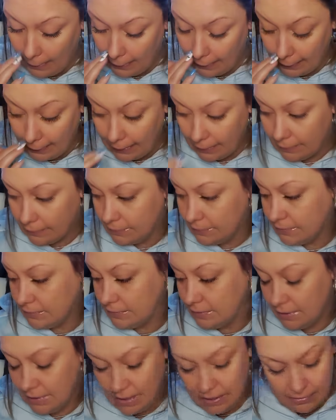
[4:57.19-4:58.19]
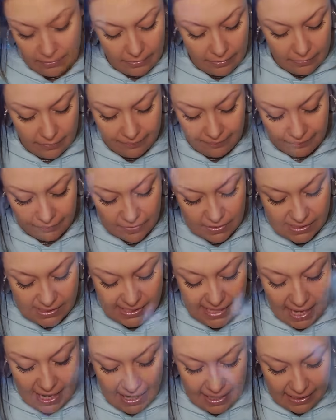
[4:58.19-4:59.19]
like I don't know,
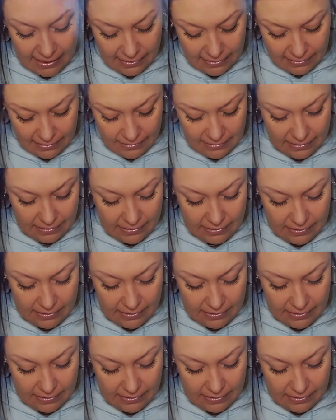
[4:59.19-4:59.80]
sad.